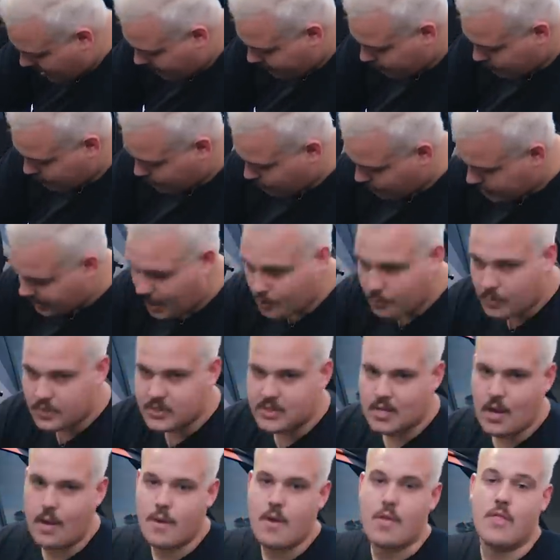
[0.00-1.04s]
have a look at
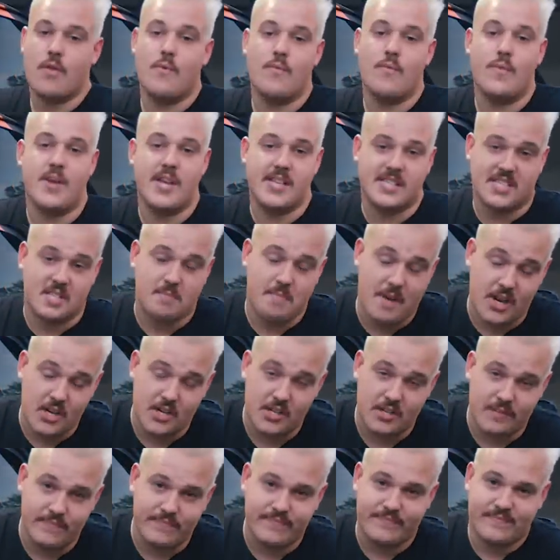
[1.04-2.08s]
what's going on the rear
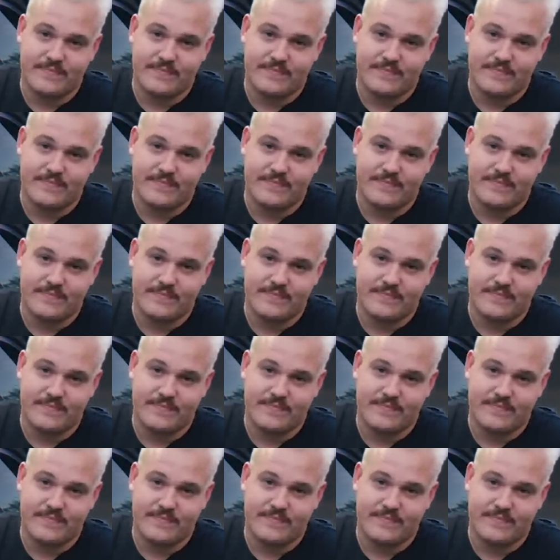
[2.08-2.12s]
suspension.